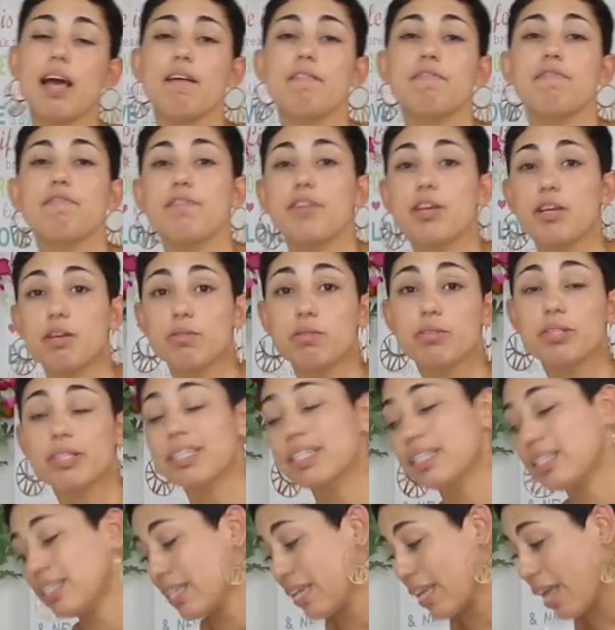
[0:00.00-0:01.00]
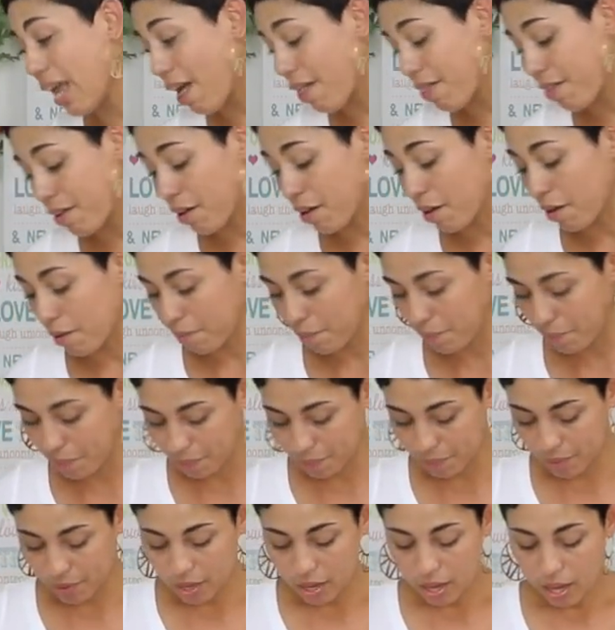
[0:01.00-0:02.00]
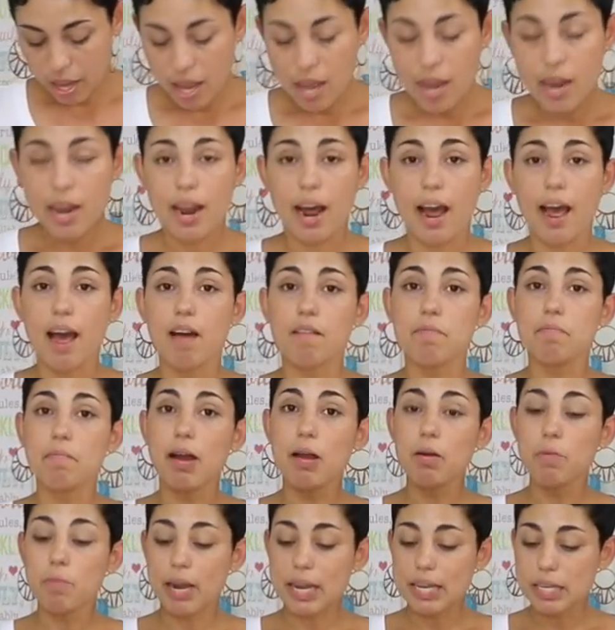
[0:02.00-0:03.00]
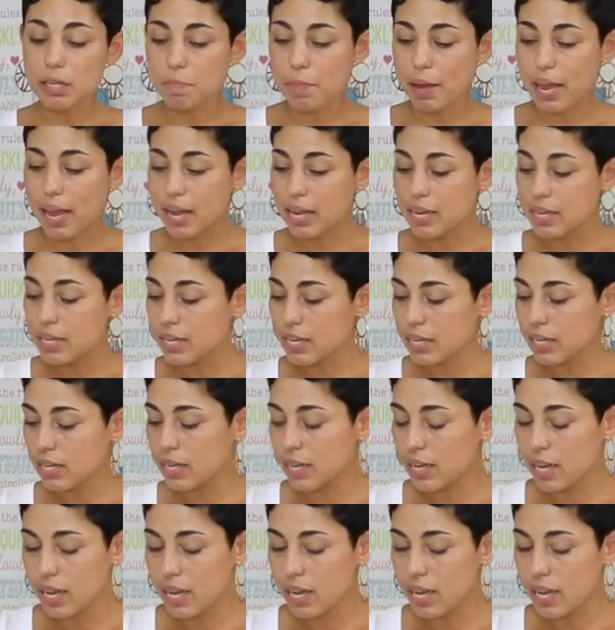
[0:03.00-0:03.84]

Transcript: have fused together. I have my waistband,